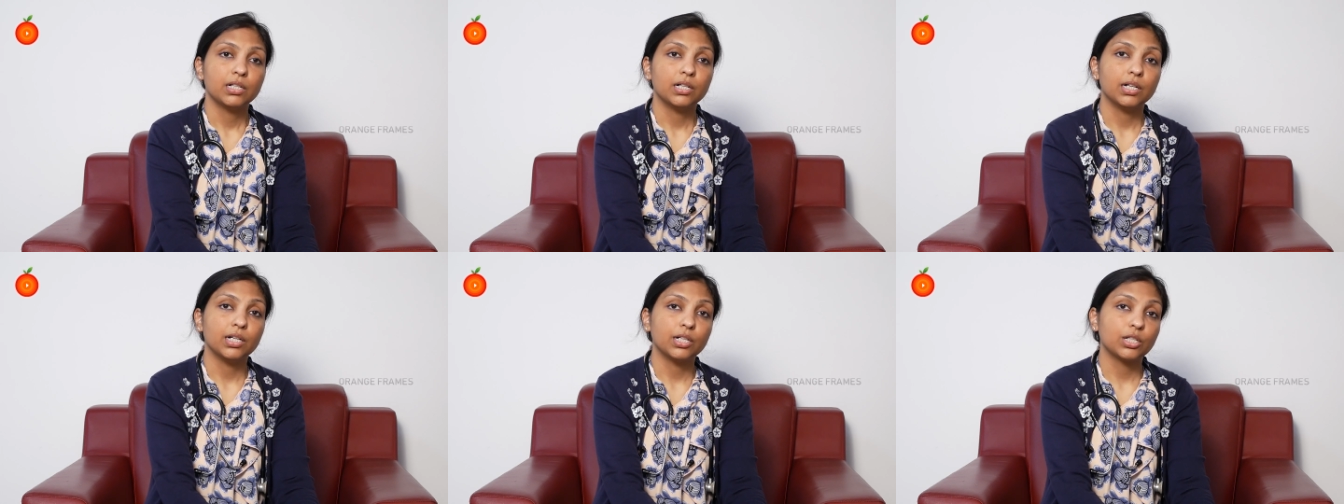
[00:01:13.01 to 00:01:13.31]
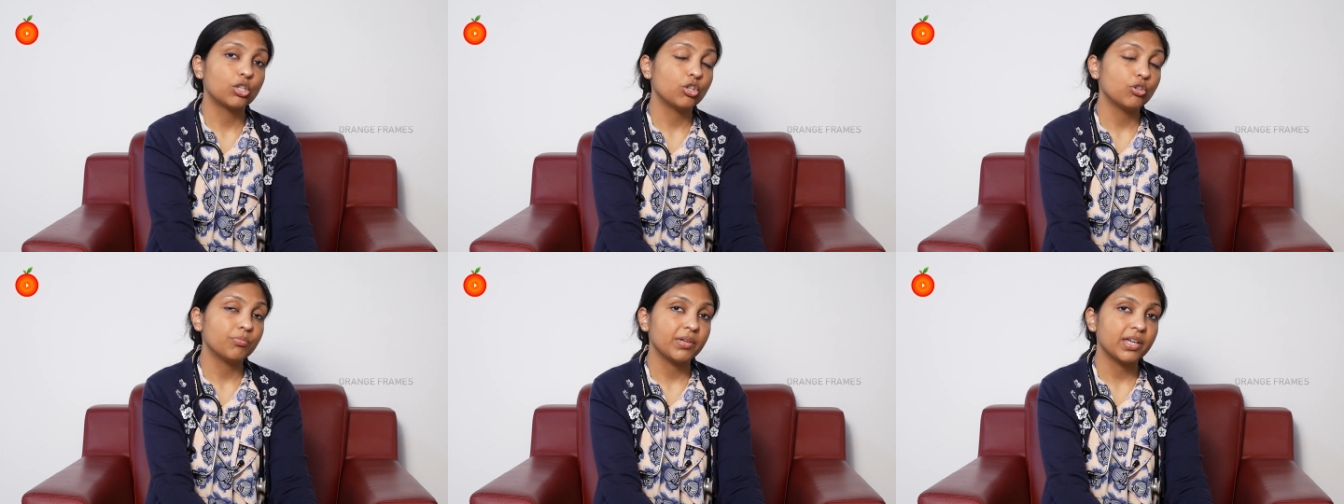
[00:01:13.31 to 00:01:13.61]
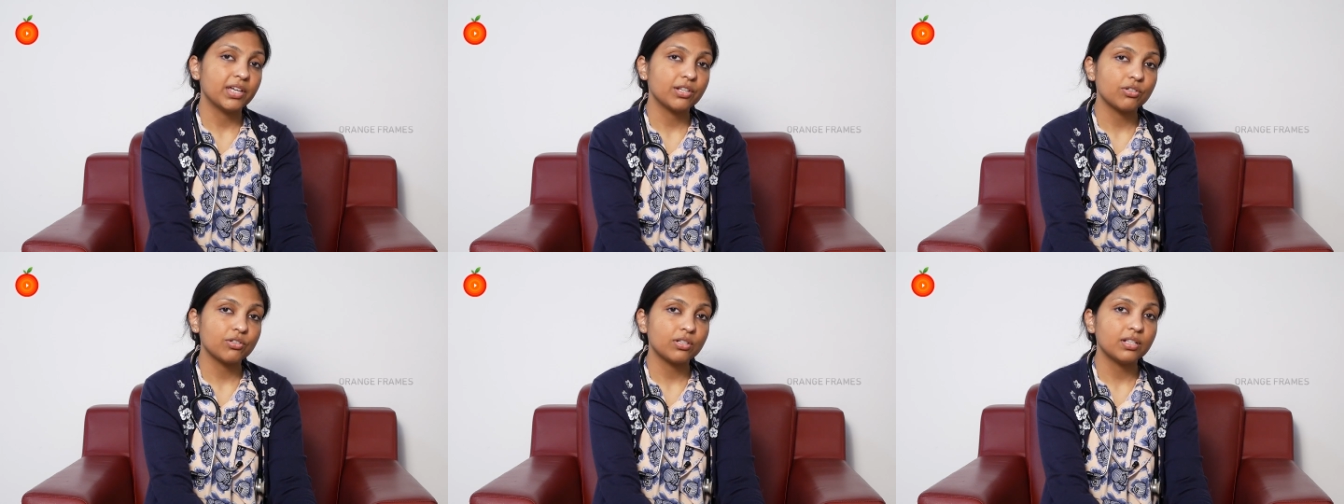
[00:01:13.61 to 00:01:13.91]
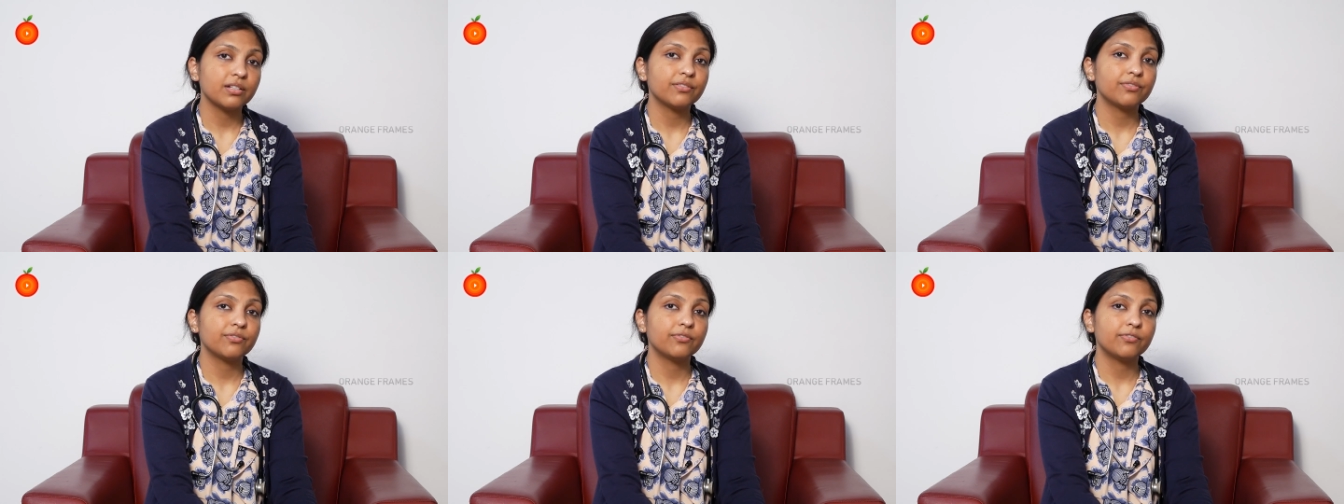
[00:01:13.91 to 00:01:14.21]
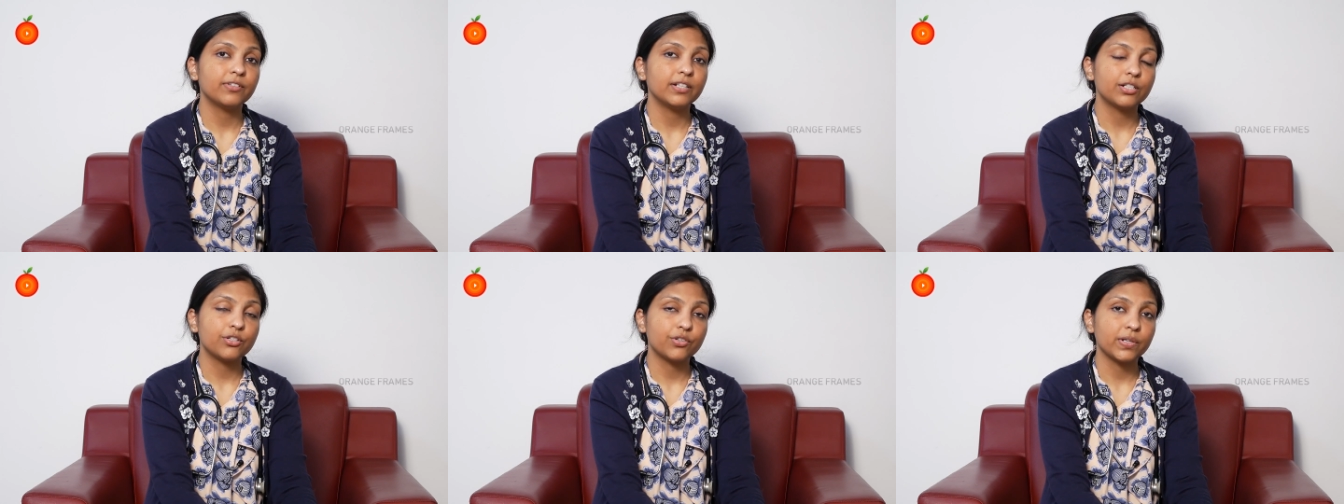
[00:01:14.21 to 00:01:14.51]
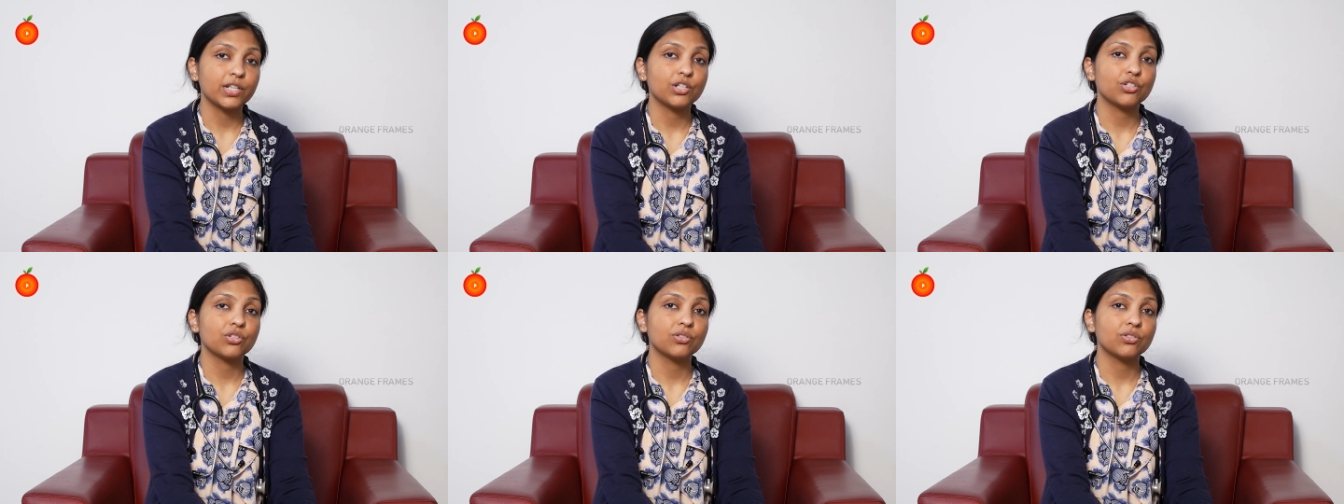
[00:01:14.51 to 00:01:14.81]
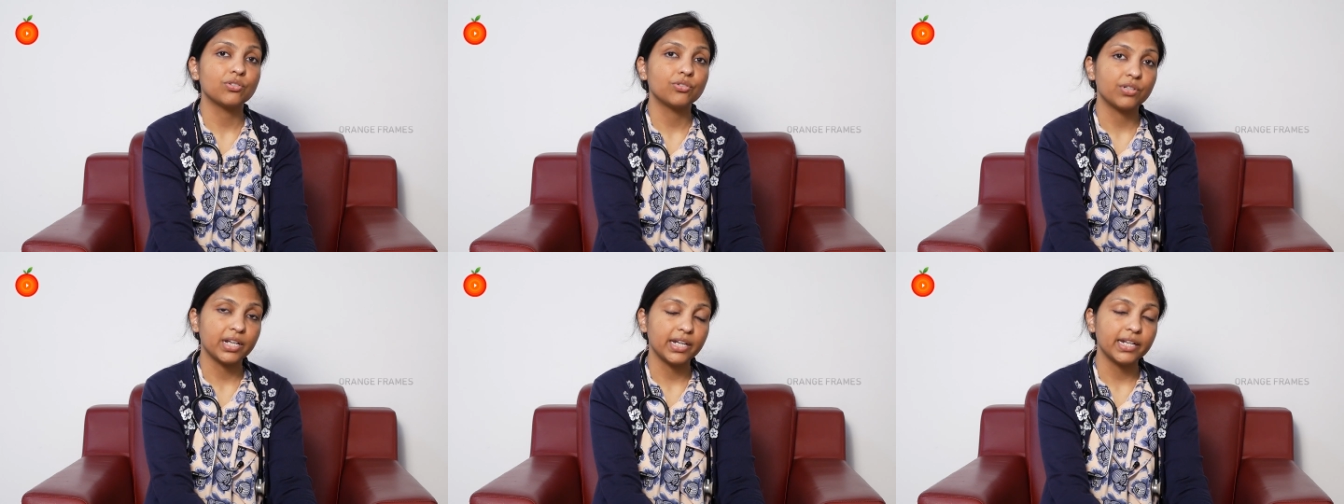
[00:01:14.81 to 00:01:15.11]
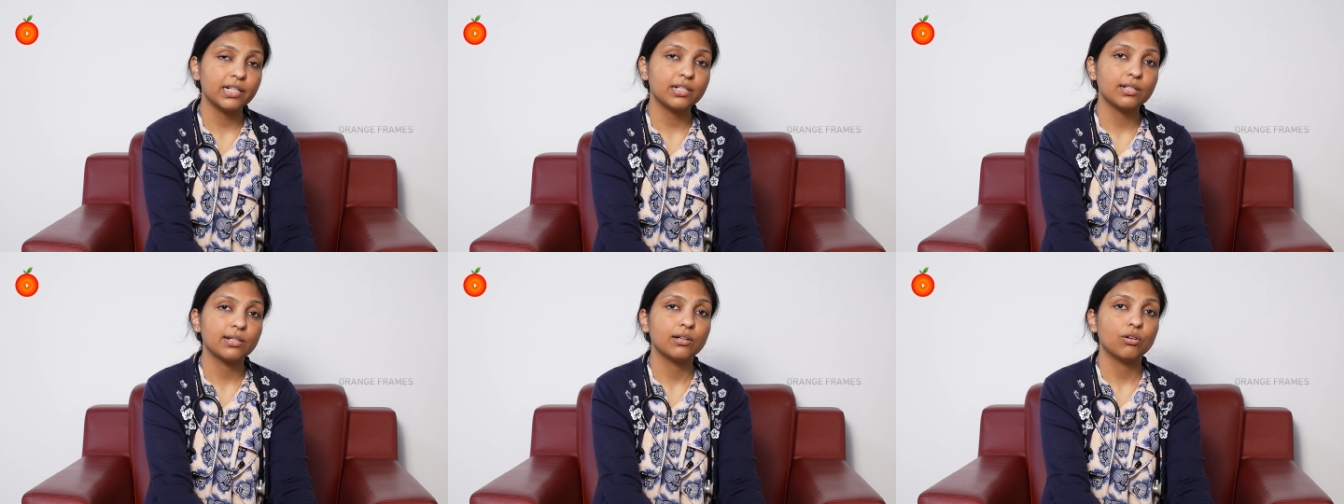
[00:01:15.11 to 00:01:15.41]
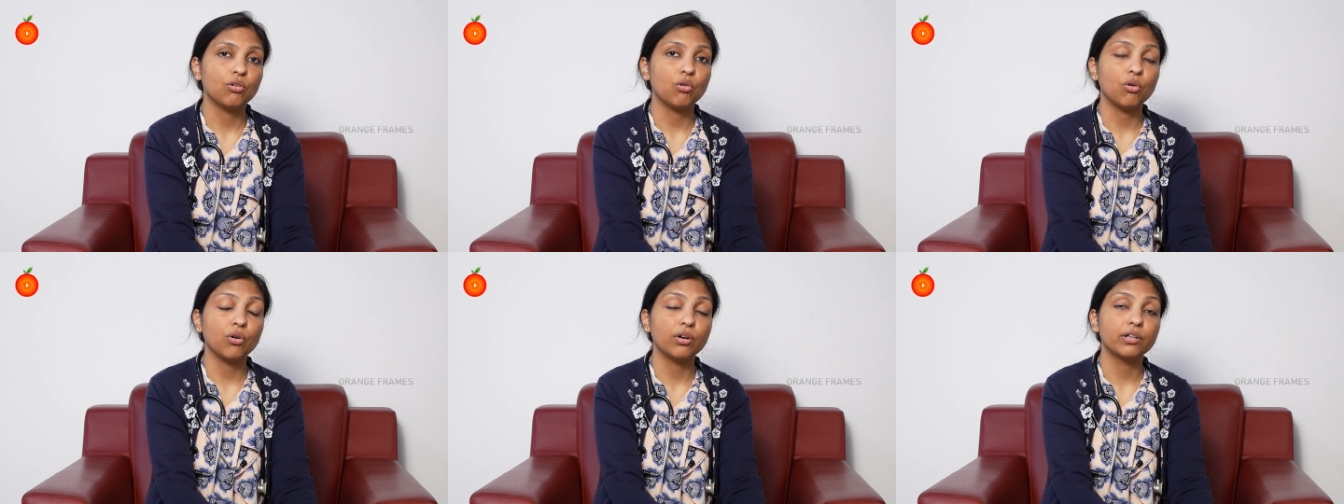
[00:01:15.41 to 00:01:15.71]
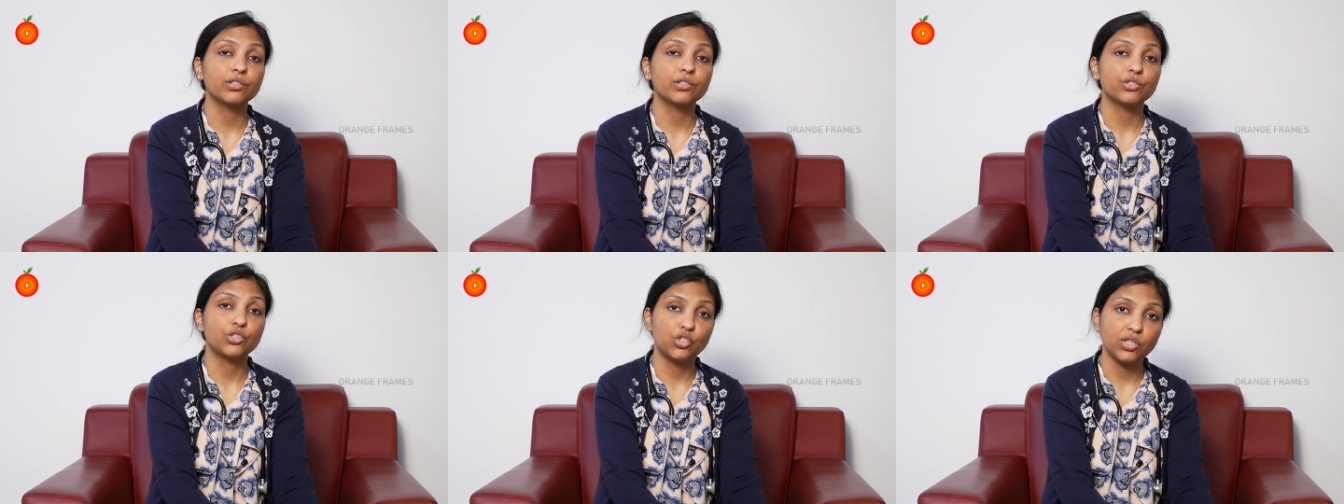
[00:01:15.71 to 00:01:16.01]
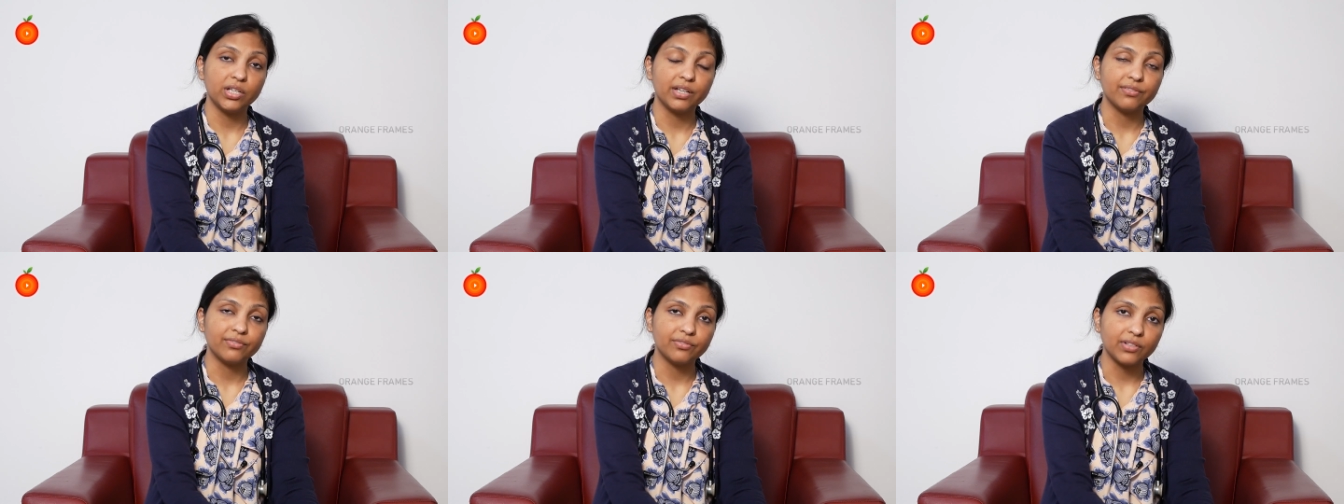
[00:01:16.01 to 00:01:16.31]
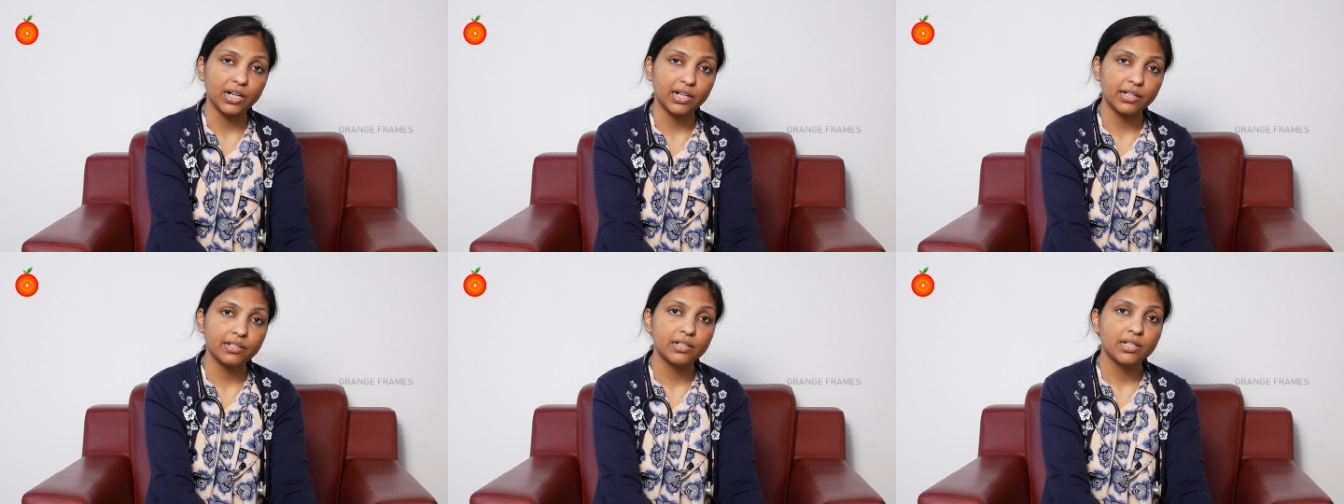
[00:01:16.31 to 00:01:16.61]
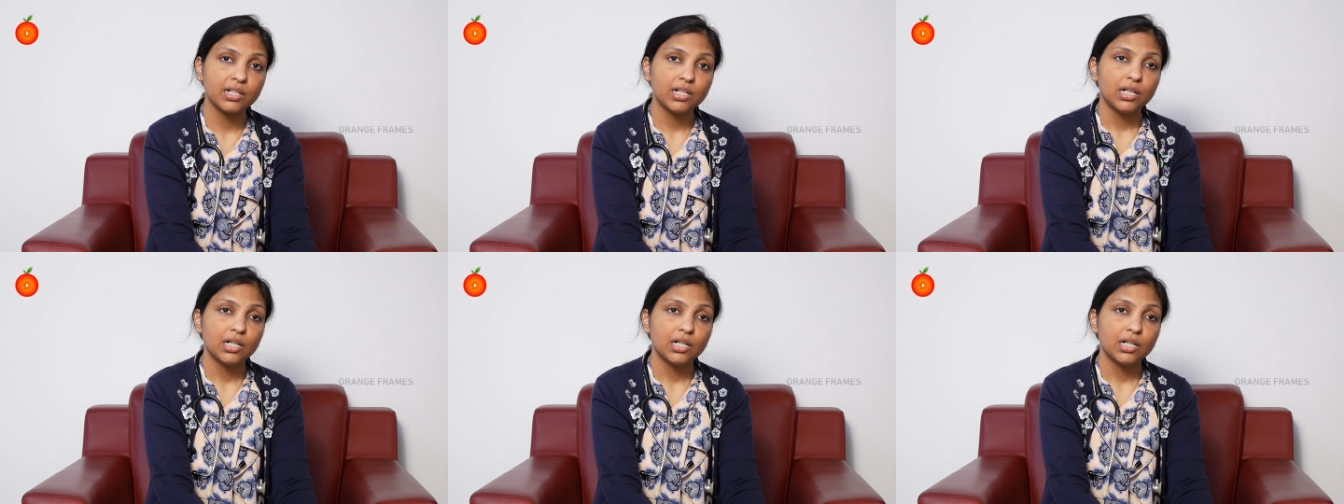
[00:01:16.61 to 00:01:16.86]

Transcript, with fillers: glomerular filtration rate, or GFR,